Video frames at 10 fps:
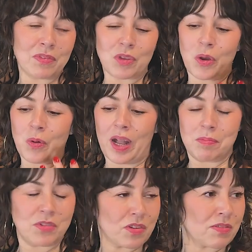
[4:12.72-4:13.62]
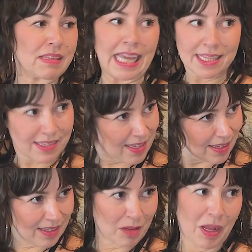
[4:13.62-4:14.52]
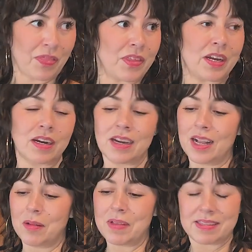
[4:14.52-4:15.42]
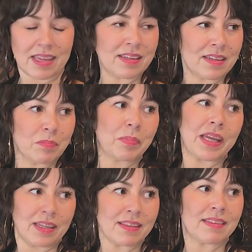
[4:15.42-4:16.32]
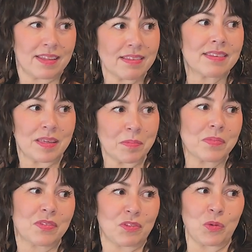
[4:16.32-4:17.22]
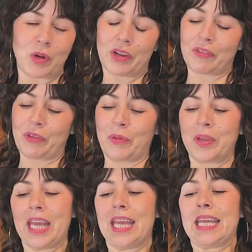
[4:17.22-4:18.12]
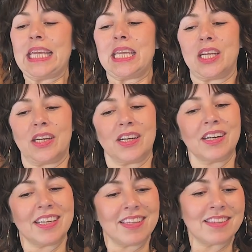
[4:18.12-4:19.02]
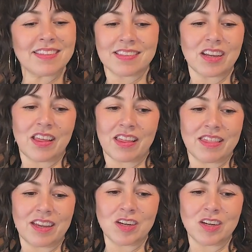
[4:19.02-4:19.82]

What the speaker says: so I'm just guessing about their ascendant, but it seems to work. So here is their